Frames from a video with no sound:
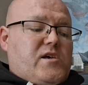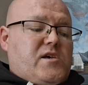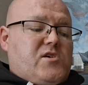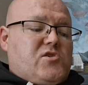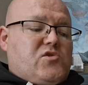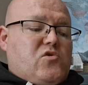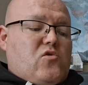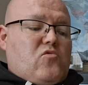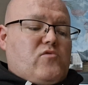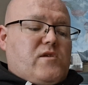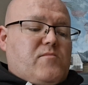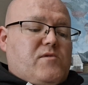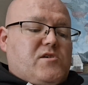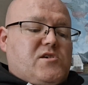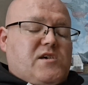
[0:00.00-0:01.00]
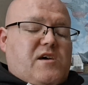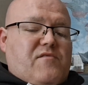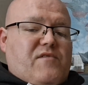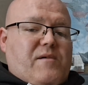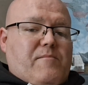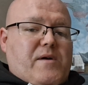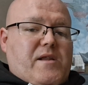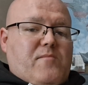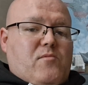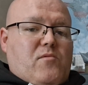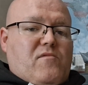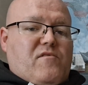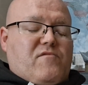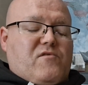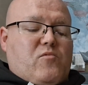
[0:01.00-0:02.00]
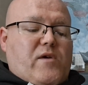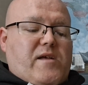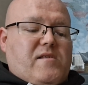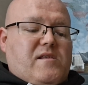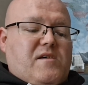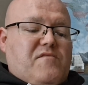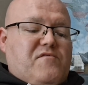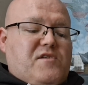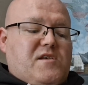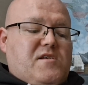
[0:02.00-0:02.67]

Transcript: each told they must serve a minimum of 23